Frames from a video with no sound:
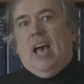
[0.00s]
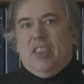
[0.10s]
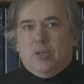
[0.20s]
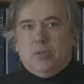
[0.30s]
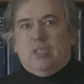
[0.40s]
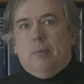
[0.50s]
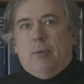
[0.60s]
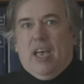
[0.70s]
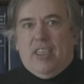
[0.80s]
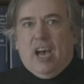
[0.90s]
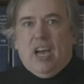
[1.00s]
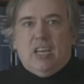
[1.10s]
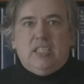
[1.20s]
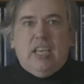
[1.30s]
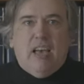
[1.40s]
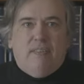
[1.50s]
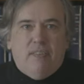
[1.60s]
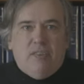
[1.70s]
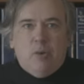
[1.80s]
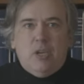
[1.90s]
and this was done by the I R T F a
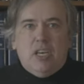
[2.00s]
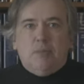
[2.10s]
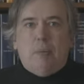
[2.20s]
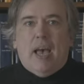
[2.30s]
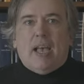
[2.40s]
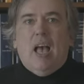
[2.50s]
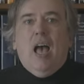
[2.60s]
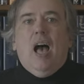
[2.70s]
few years back,